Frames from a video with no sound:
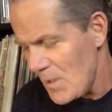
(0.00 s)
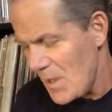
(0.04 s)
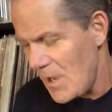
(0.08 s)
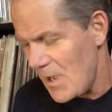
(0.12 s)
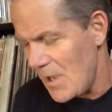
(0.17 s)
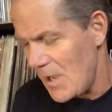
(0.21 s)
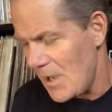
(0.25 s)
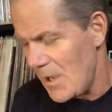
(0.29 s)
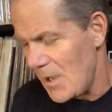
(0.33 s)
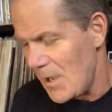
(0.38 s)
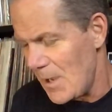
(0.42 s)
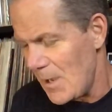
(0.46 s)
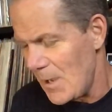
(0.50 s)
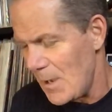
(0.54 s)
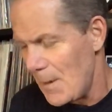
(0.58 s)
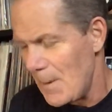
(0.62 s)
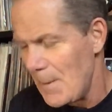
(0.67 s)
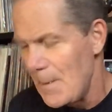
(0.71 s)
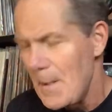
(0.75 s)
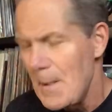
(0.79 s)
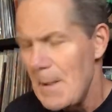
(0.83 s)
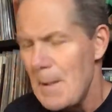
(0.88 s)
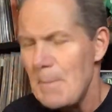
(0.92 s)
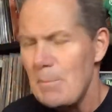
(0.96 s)
Uh,
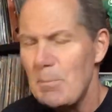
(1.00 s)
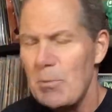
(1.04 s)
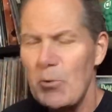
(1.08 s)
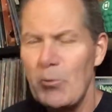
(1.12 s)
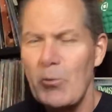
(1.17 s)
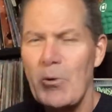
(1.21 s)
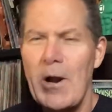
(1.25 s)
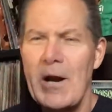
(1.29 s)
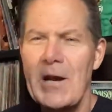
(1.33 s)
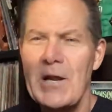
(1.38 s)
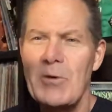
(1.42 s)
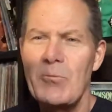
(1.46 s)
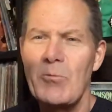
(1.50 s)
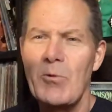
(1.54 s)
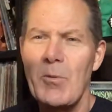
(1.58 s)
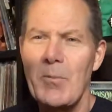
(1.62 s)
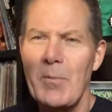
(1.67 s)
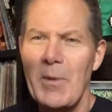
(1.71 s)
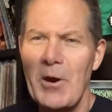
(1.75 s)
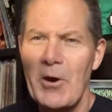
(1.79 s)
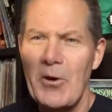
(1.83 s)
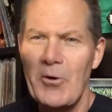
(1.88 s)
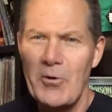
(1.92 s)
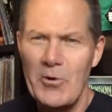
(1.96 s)
but Ronnie
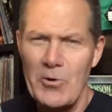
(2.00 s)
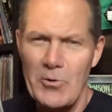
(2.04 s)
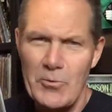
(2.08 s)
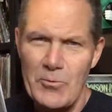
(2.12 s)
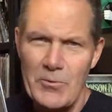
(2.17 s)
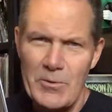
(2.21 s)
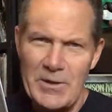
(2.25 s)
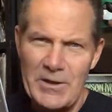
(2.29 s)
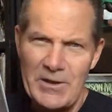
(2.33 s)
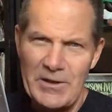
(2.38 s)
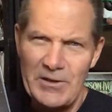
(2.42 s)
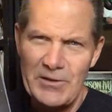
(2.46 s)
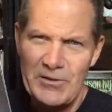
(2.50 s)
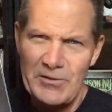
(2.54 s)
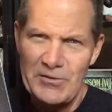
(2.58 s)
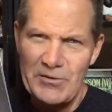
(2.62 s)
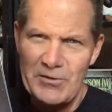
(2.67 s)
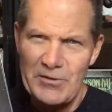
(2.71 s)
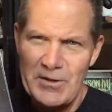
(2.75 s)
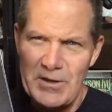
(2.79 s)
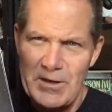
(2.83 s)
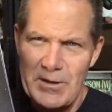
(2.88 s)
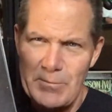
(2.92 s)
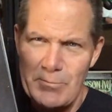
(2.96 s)
Romero
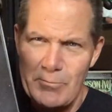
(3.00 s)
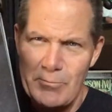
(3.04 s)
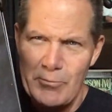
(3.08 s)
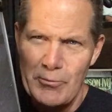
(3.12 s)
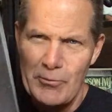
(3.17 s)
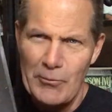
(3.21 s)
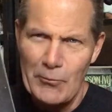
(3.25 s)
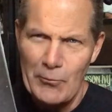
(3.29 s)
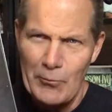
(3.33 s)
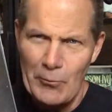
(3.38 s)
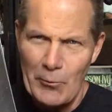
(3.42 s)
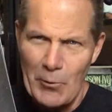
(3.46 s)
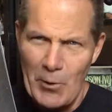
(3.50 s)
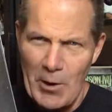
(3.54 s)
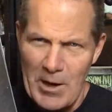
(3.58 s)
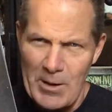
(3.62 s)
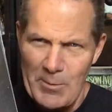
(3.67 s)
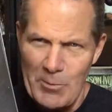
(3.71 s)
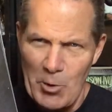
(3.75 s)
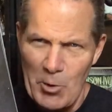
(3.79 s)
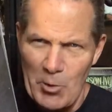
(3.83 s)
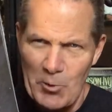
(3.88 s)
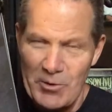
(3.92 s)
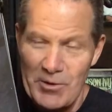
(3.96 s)
is the
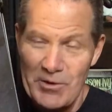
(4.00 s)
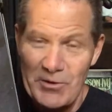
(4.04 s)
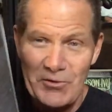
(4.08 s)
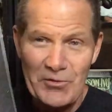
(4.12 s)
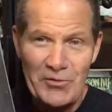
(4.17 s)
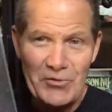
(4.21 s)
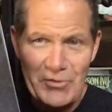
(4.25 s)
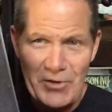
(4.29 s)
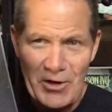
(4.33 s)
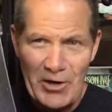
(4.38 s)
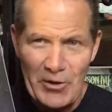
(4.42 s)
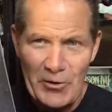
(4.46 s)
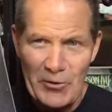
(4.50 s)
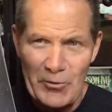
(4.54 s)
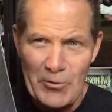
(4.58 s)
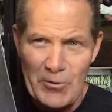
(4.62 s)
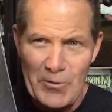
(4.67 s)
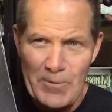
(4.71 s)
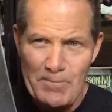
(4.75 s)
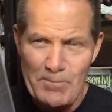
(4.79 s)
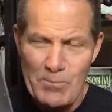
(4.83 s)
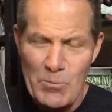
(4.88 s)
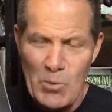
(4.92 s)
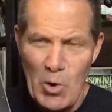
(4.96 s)
primary
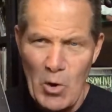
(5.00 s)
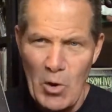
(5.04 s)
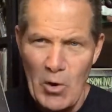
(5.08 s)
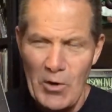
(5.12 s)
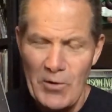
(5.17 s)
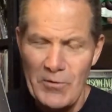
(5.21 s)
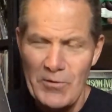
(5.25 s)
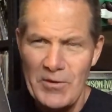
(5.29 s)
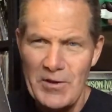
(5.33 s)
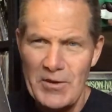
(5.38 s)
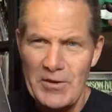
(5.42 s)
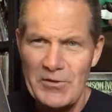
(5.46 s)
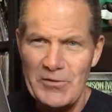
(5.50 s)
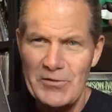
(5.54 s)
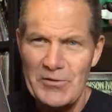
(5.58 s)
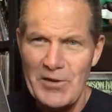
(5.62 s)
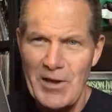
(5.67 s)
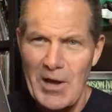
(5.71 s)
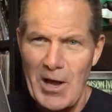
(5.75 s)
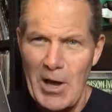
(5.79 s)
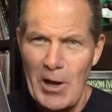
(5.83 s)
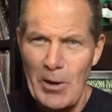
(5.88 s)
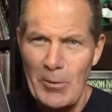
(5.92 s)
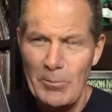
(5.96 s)
singer on this
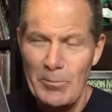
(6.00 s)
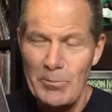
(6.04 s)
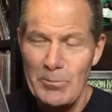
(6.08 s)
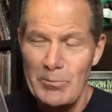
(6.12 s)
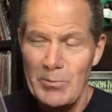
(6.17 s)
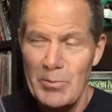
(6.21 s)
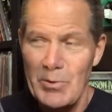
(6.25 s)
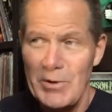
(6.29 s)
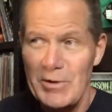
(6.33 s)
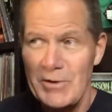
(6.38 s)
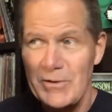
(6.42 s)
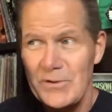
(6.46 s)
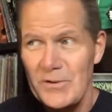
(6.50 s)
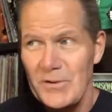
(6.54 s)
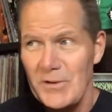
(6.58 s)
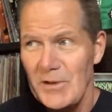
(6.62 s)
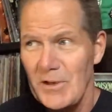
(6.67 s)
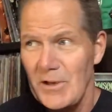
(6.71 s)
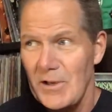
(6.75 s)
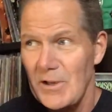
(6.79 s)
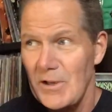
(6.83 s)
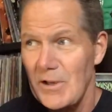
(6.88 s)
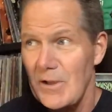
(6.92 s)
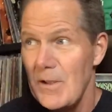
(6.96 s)
album, but
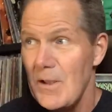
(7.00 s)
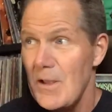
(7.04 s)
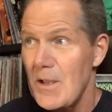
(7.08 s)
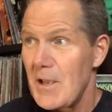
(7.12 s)
uh,